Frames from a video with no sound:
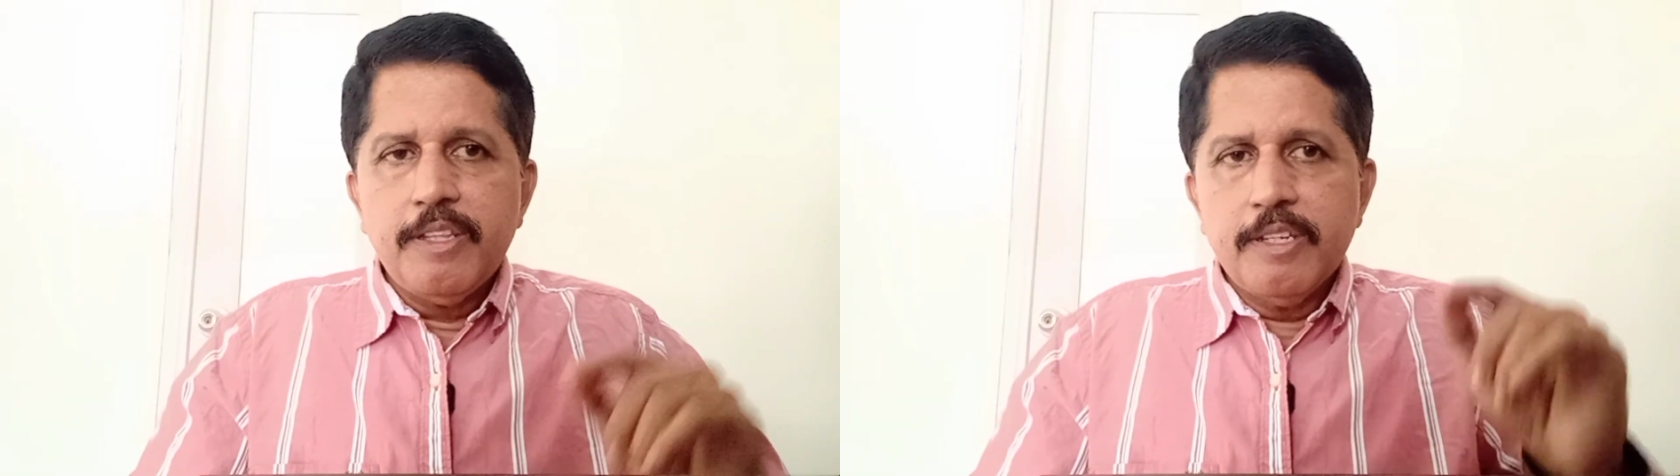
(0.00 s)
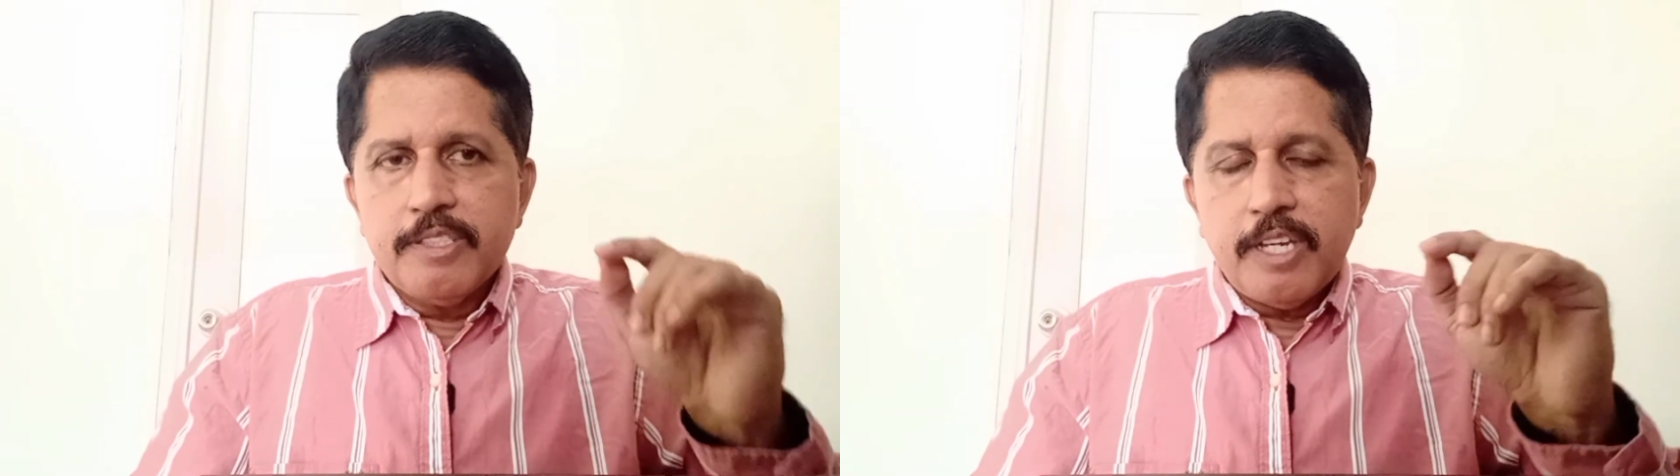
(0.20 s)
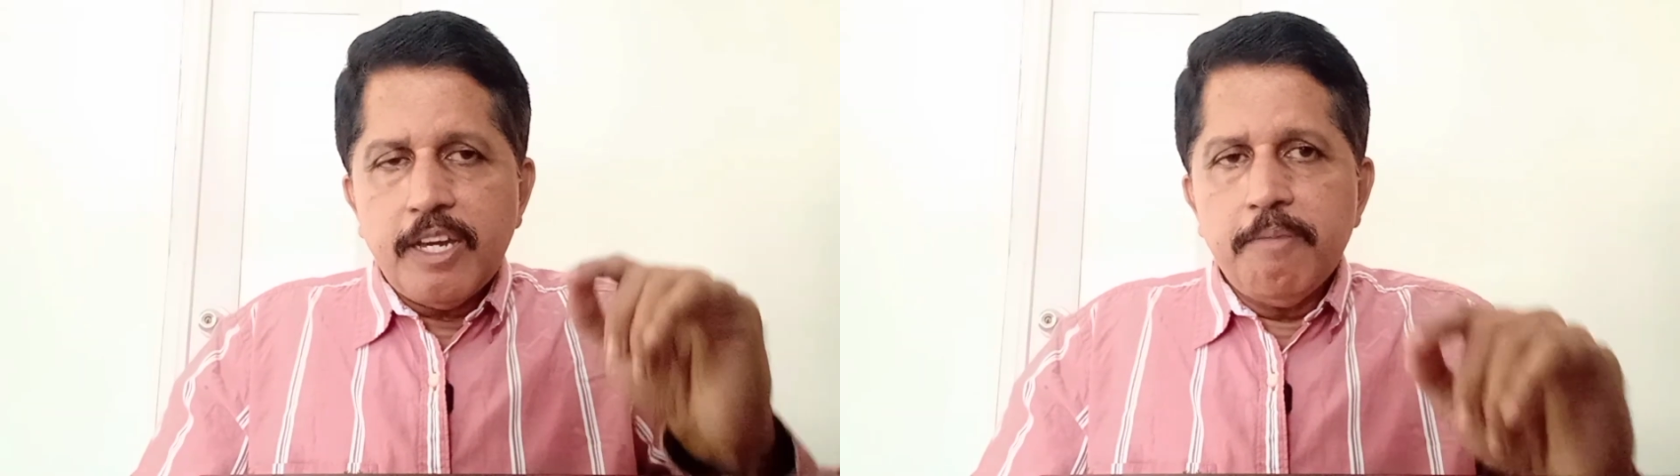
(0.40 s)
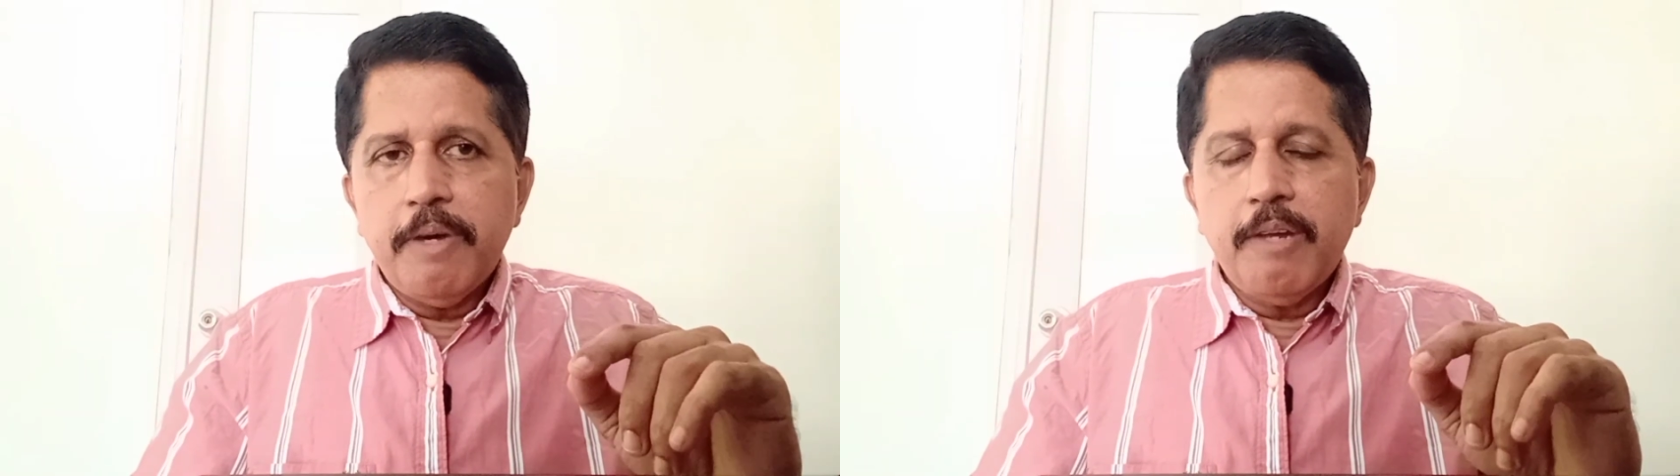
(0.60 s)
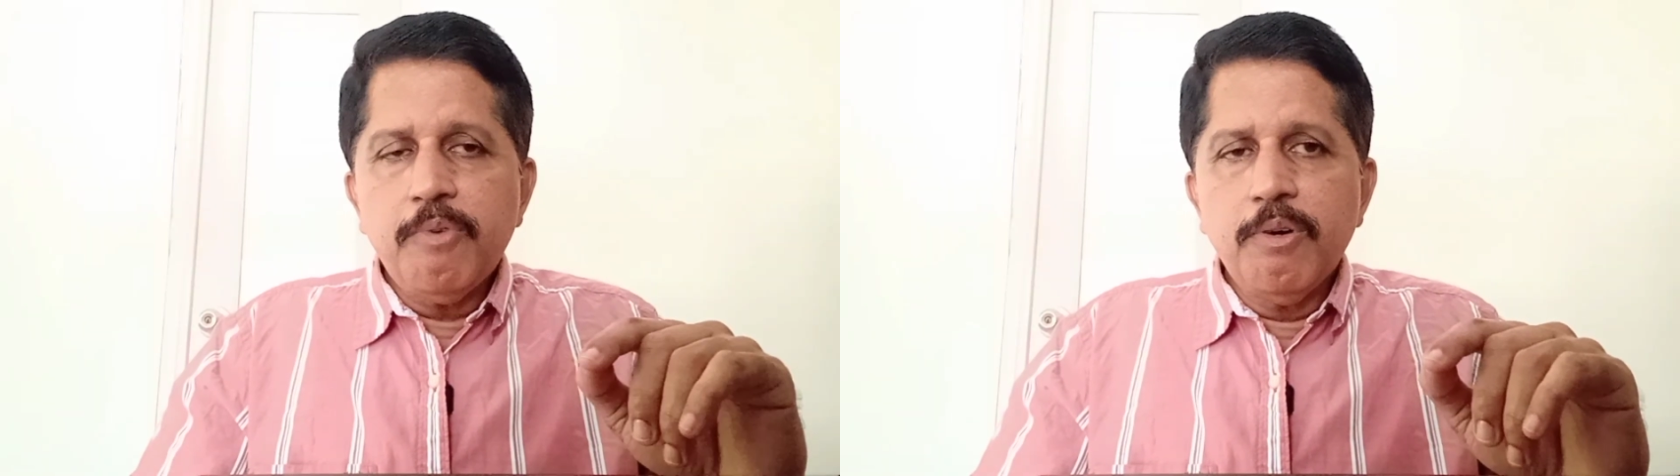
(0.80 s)
The
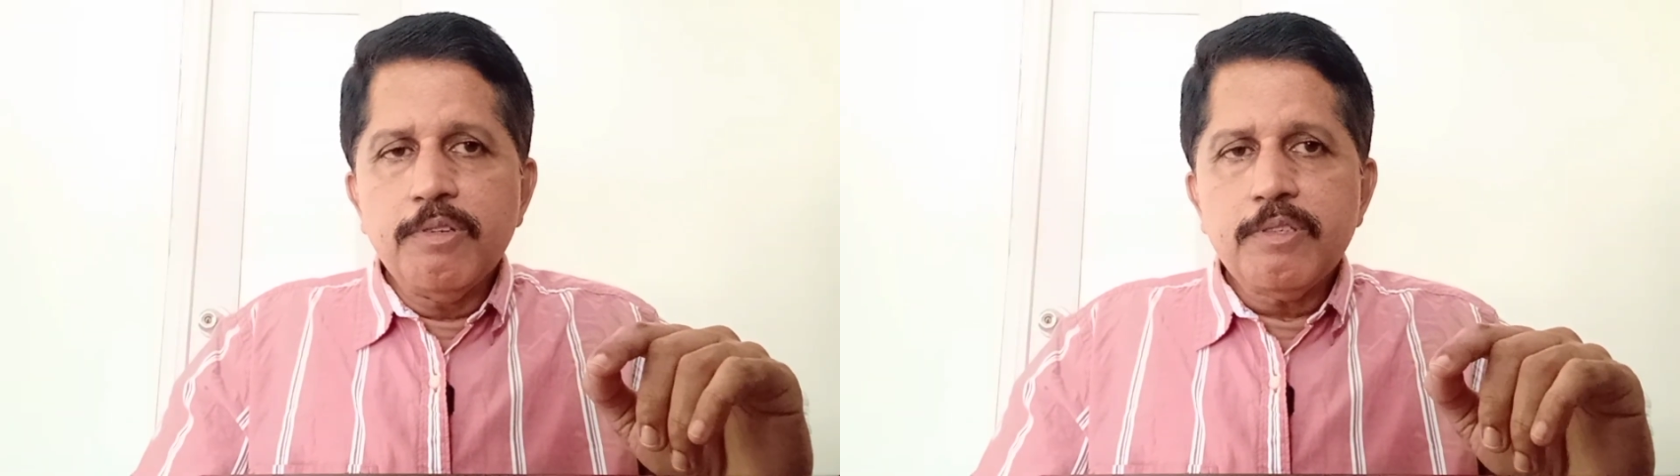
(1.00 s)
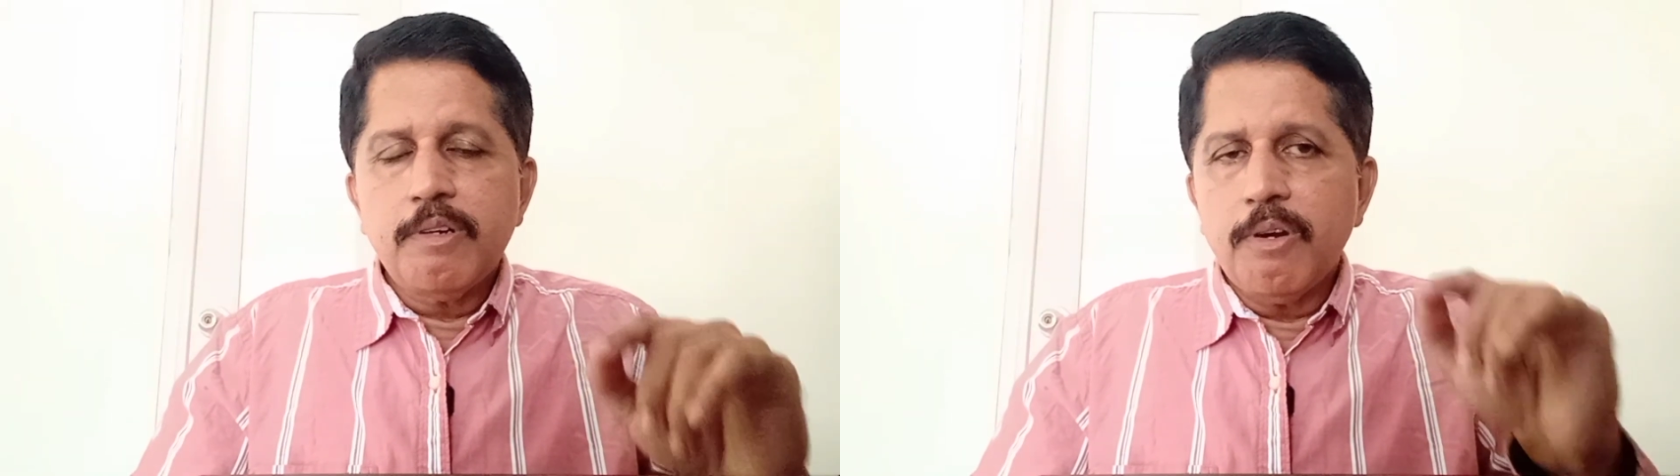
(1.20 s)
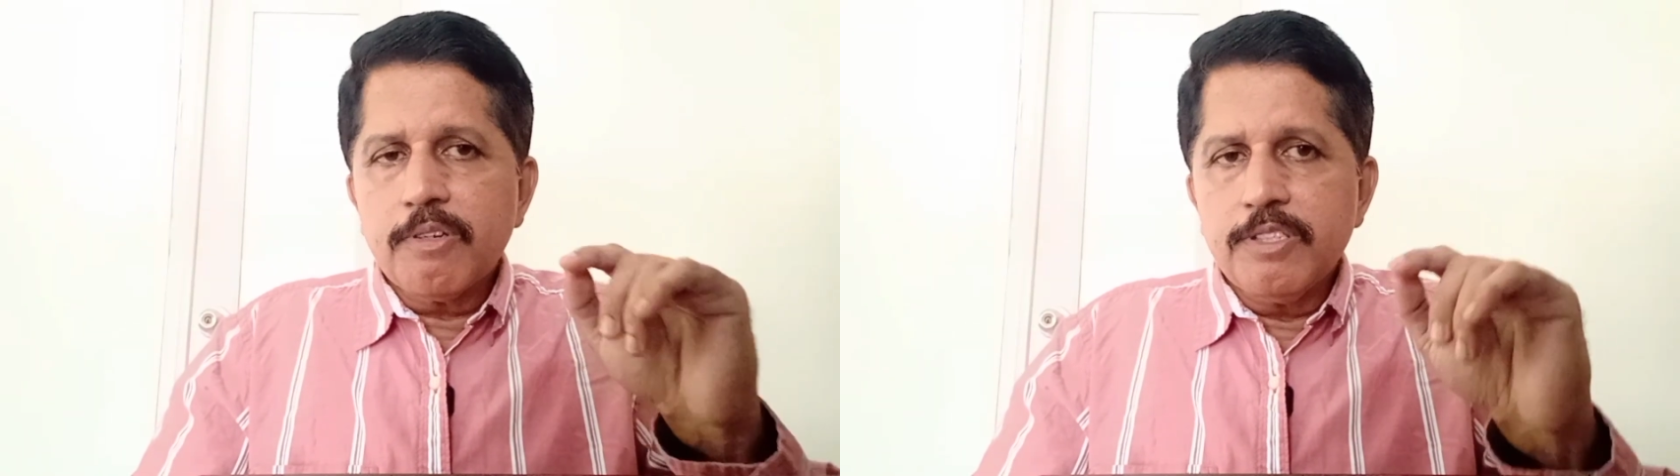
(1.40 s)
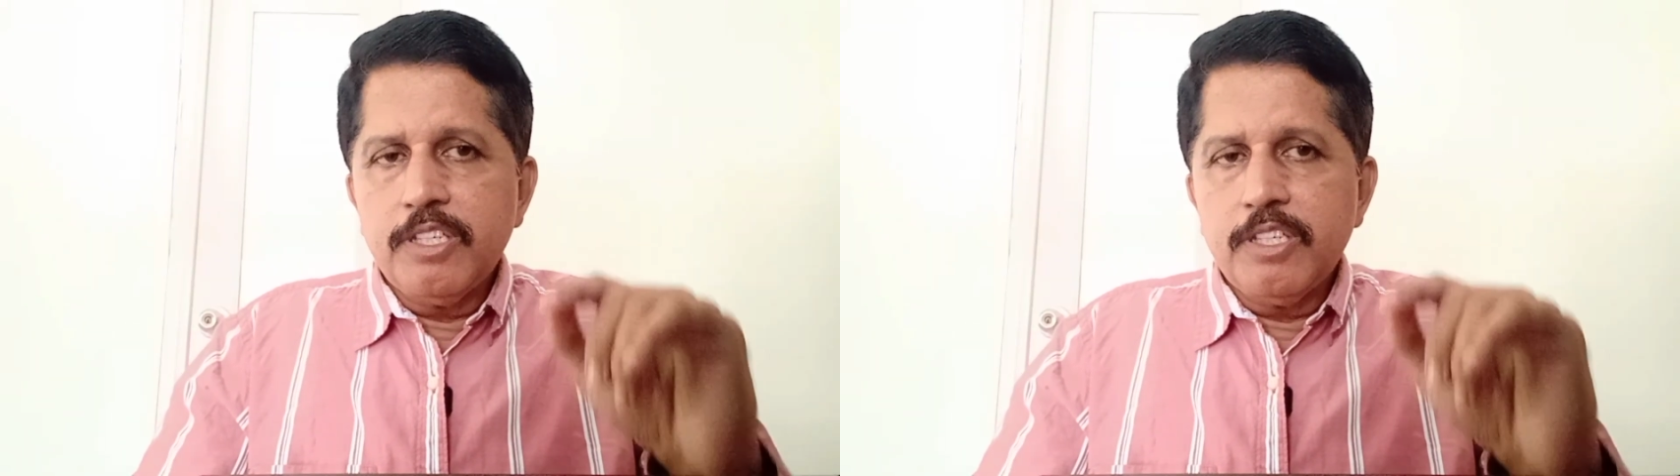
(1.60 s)
second man was Dr.